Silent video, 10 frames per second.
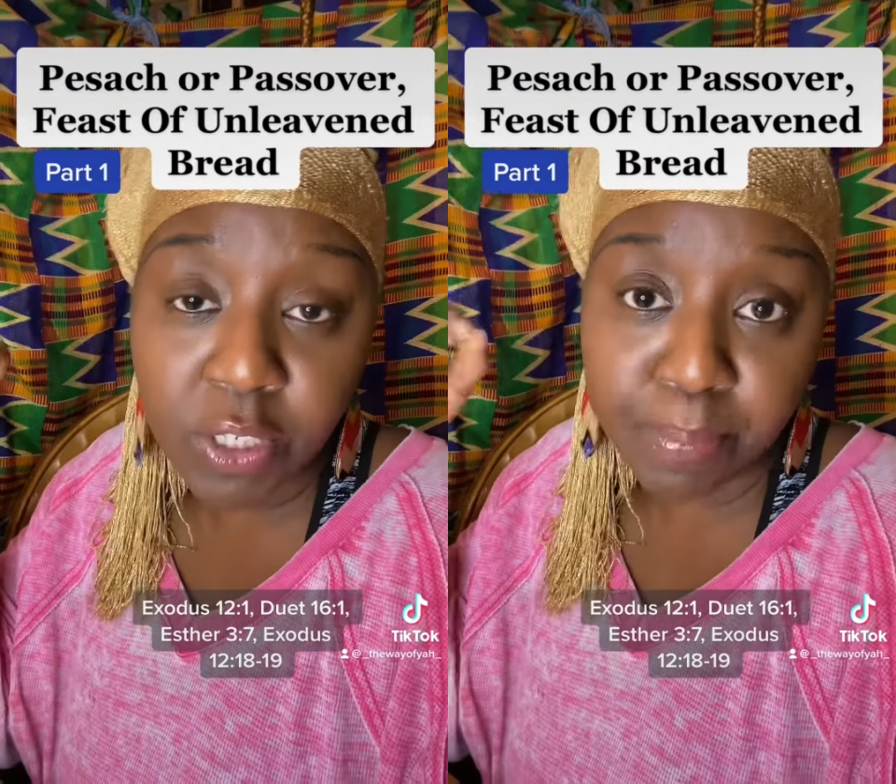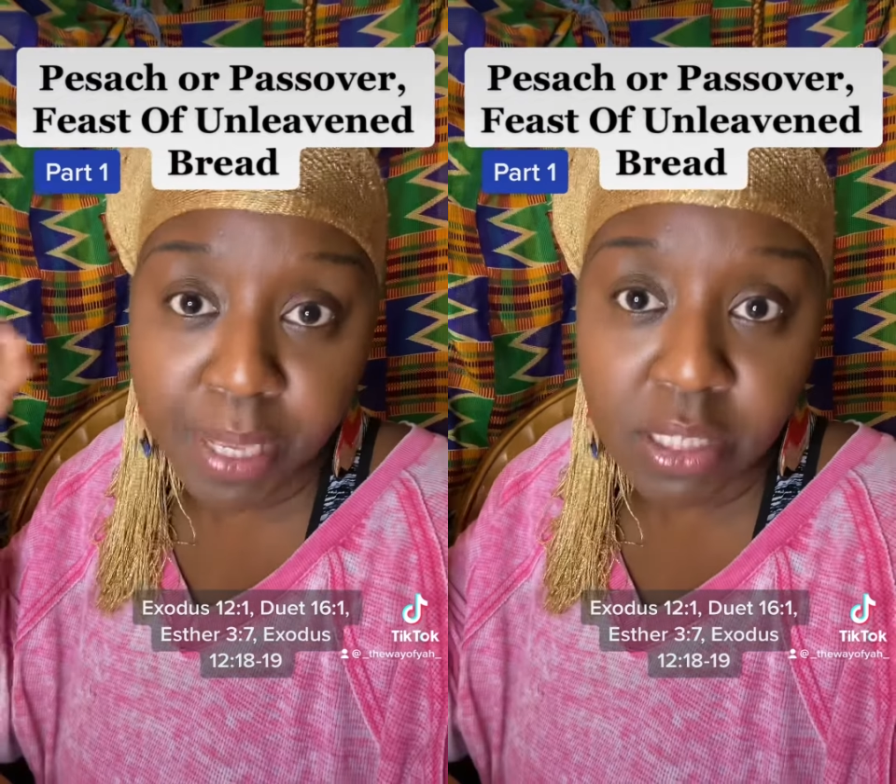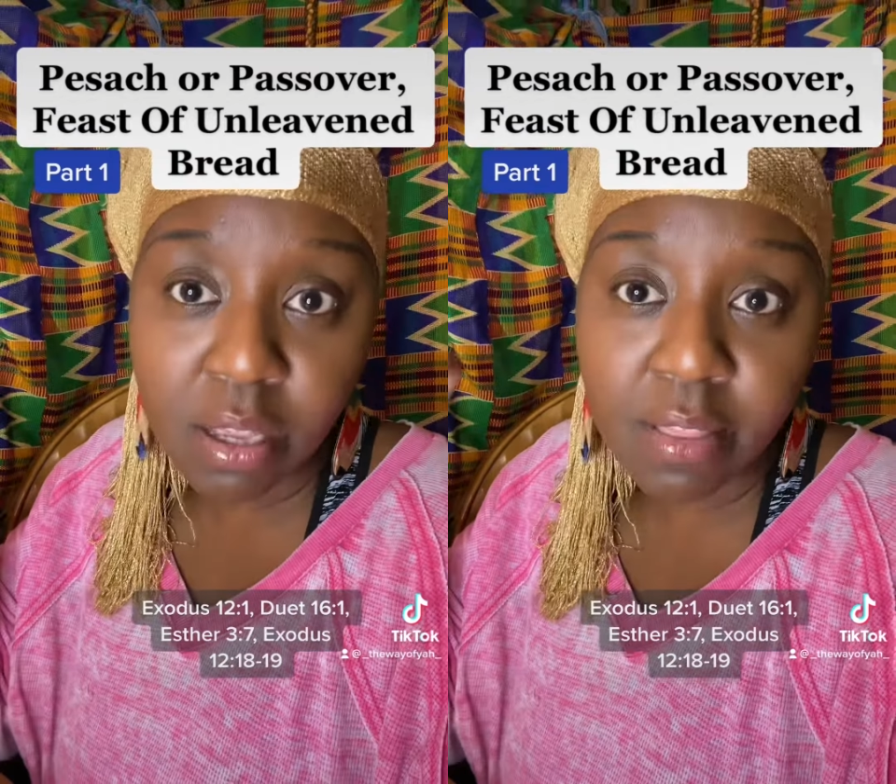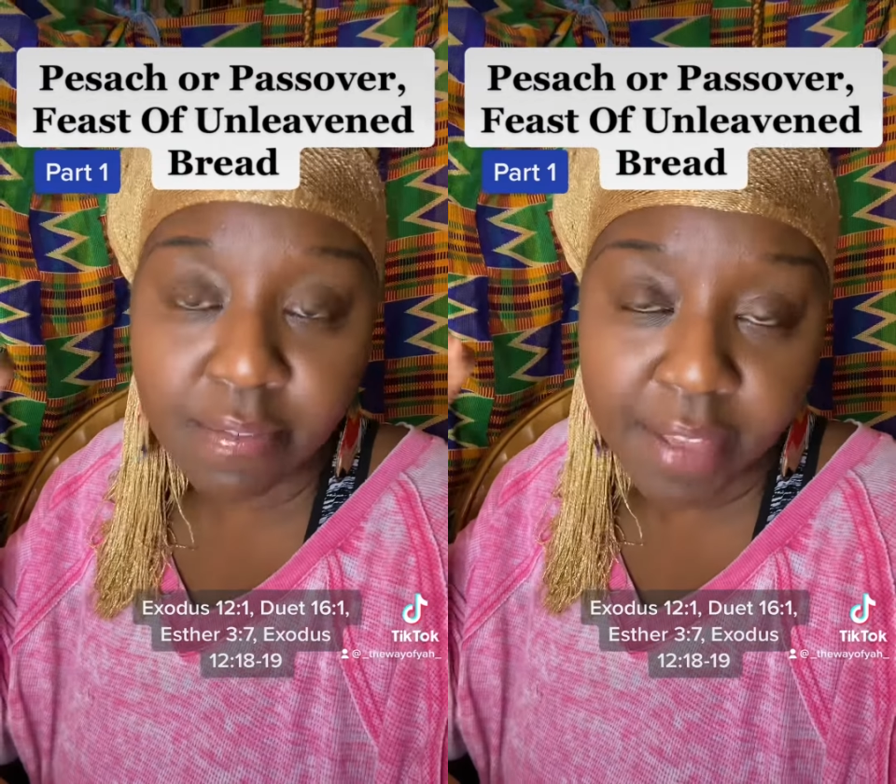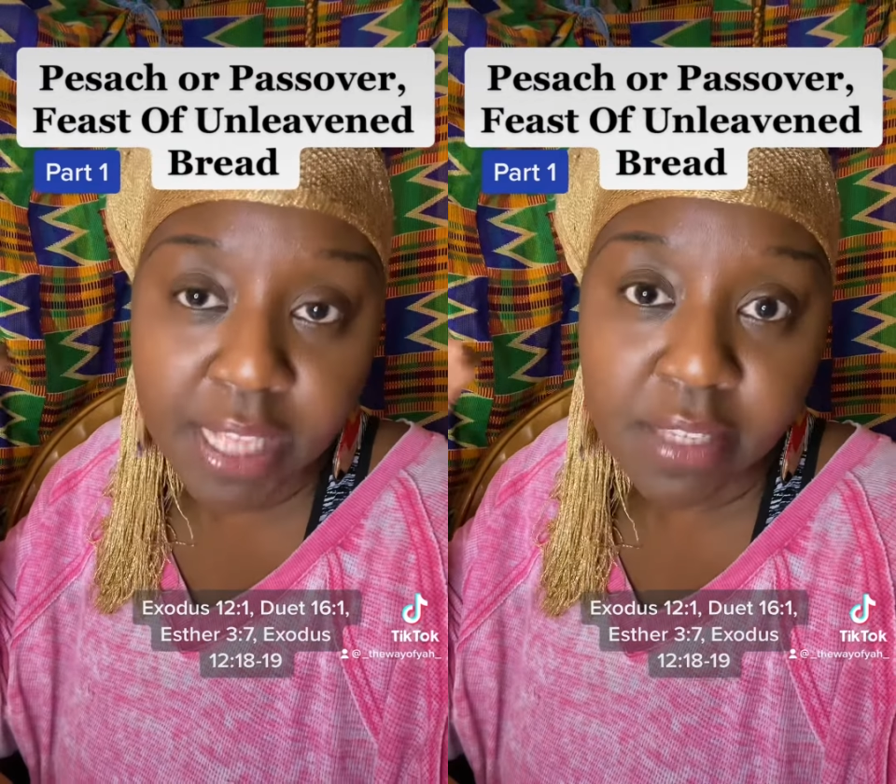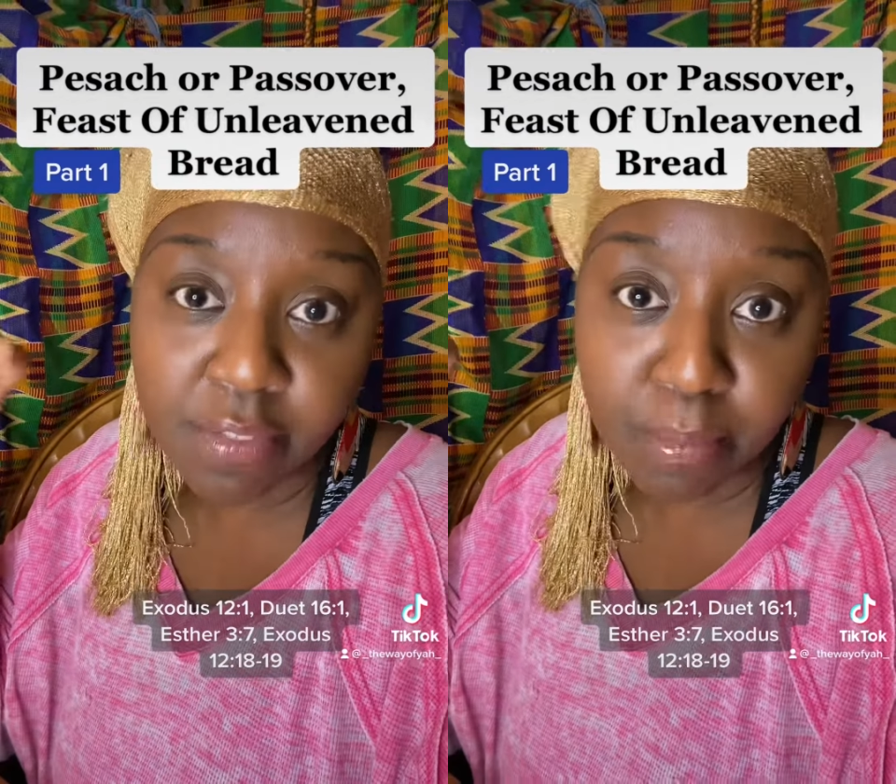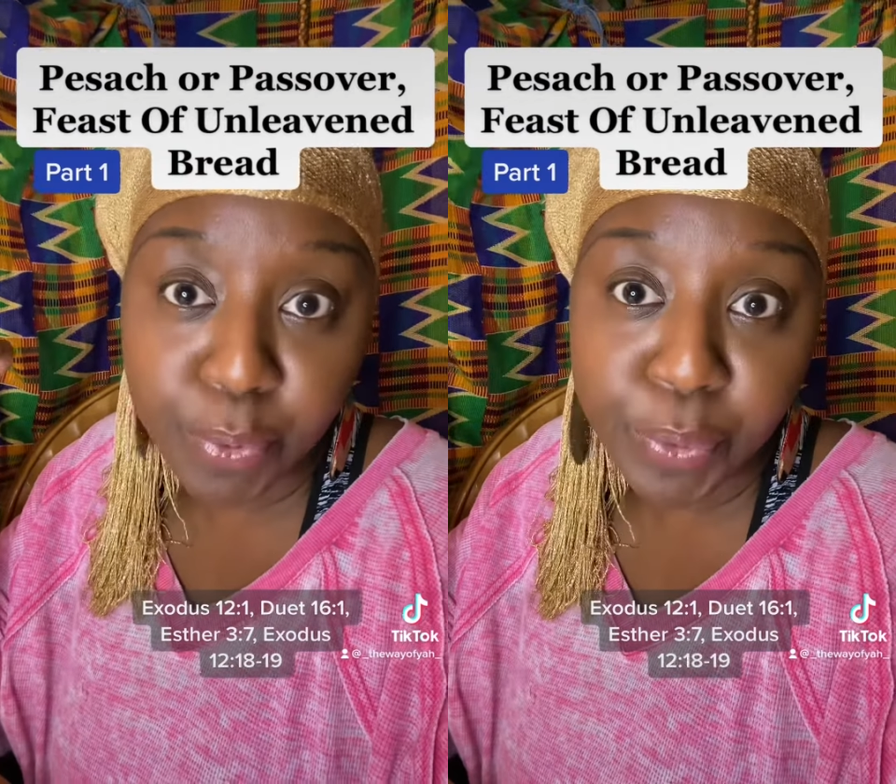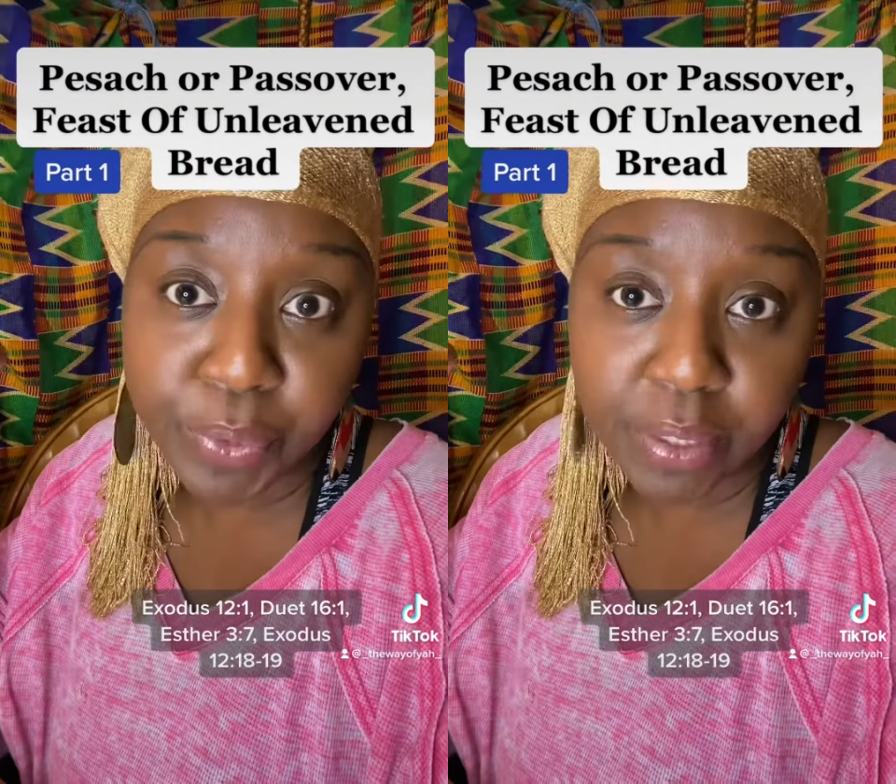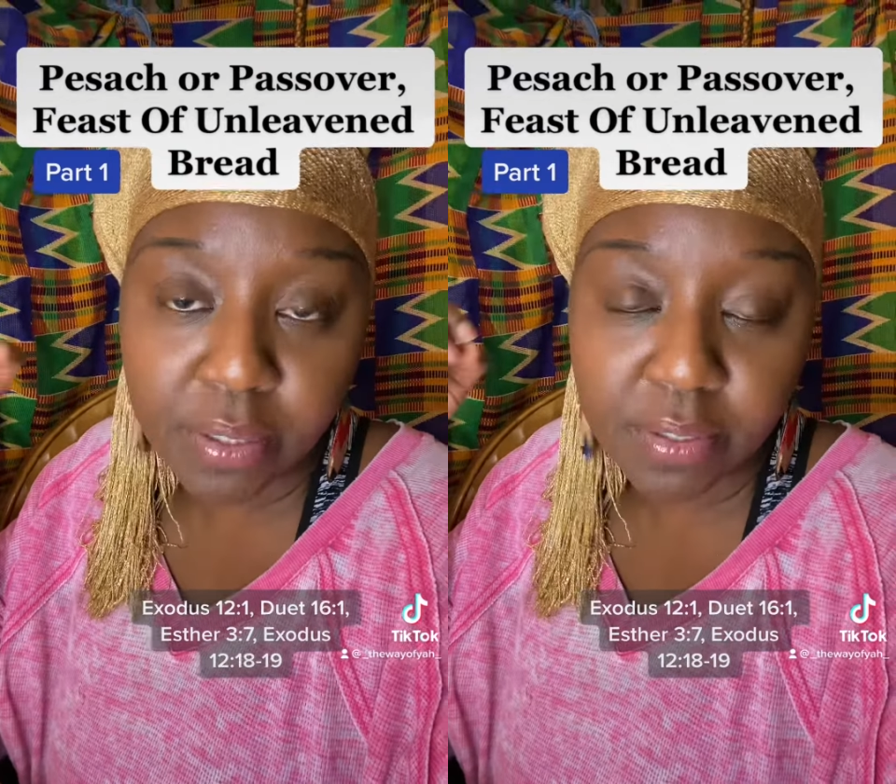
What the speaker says: depends on the phase of the moon.